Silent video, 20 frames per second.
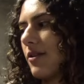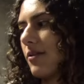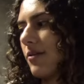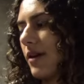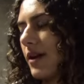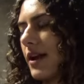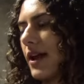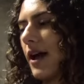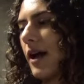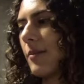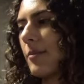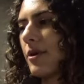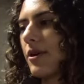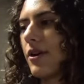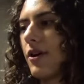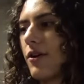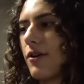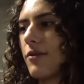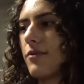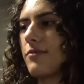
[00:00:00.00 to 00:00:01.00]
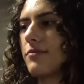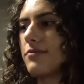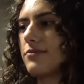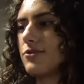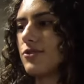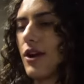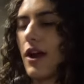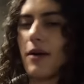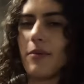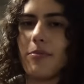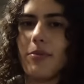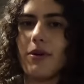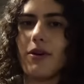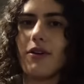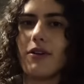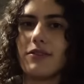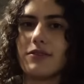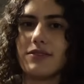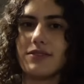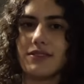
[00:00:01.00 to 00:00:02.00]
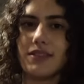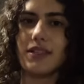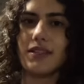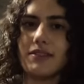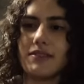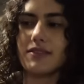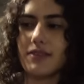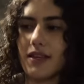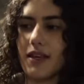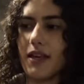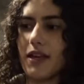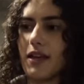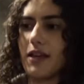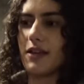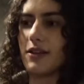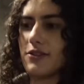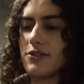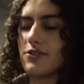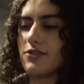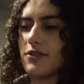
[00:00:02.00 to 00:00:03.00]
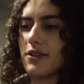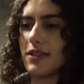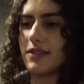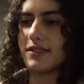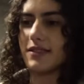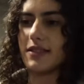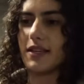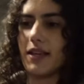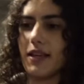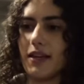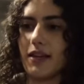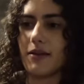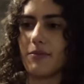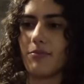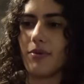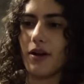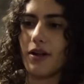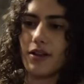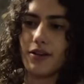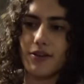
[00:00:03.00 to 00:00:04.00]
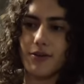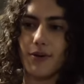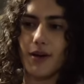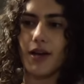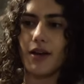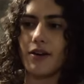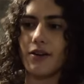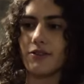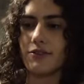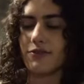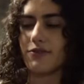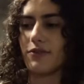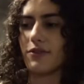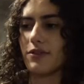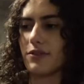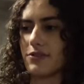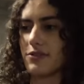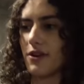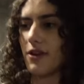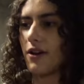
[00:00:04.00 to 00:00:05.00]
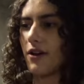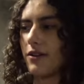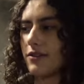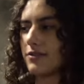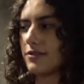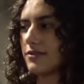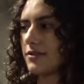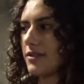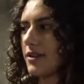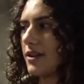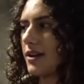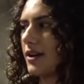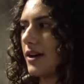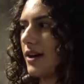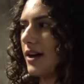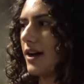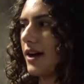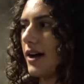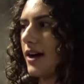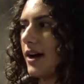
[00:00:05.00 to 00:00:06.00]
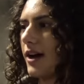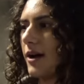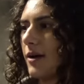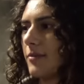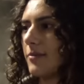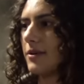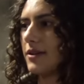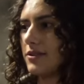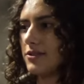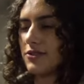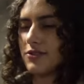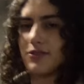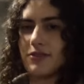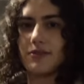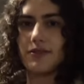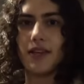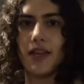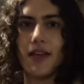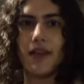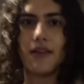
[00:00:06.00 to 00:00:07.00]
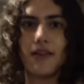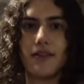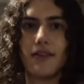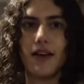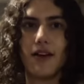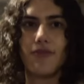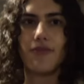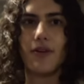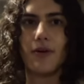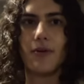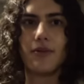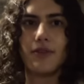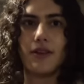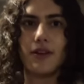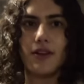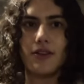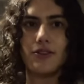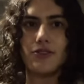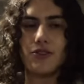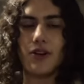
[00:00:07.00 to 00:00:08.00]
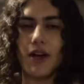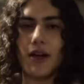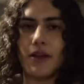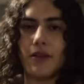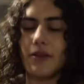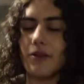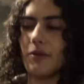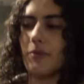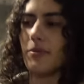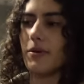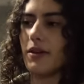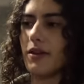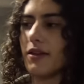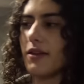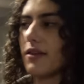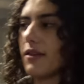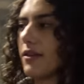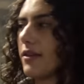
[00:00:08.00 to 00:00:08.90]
right now I'm gonna go track build, seats, cage, intake, probably do headers, full exhaust, and just, yeah, have fun with it on the track a little bit.